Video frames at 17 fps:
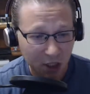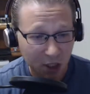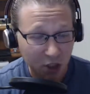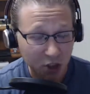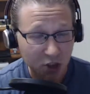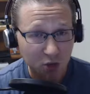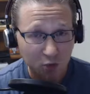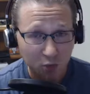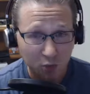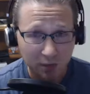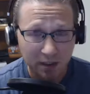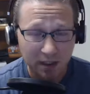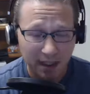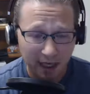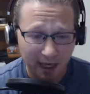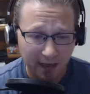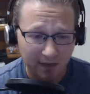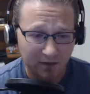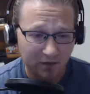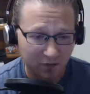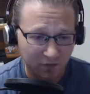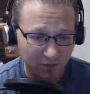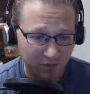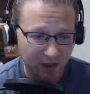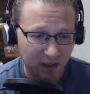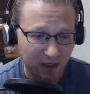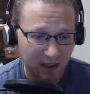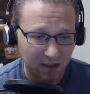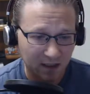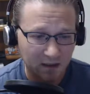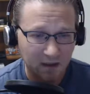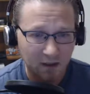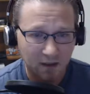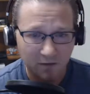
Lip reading: should really entertain